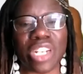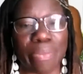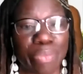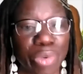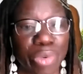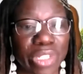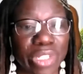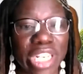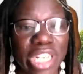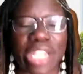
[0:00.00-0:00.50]
and
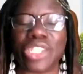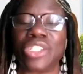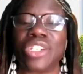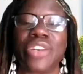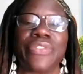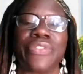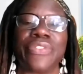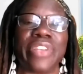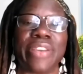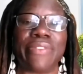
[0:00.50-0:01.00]
protection
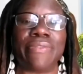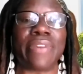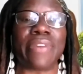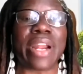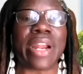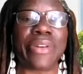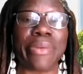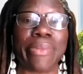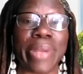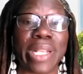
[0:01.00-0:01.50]
of the
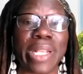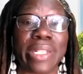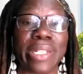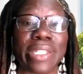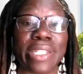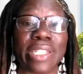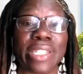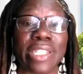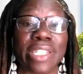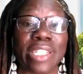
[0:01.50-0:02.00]
environment,